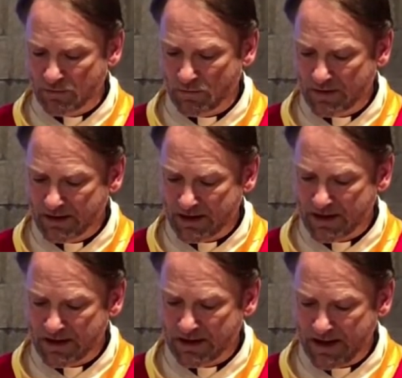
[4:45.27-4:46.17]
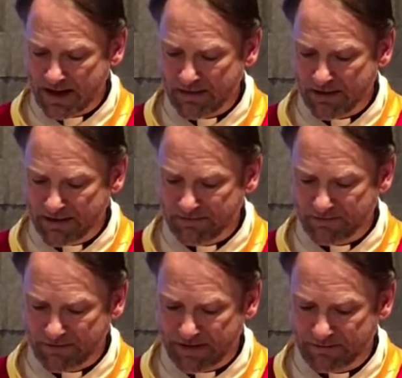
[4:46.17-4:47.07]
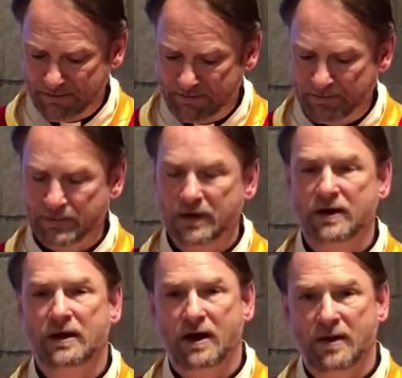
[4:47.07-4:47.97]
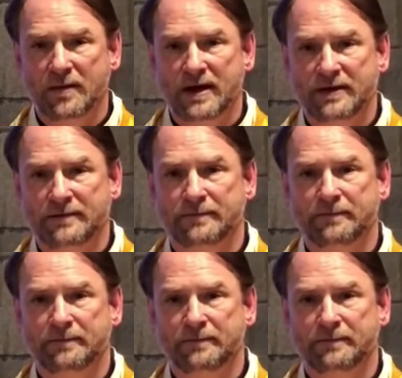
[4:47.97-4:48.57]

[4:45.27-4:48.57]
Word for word: one God, now and forever. Amen.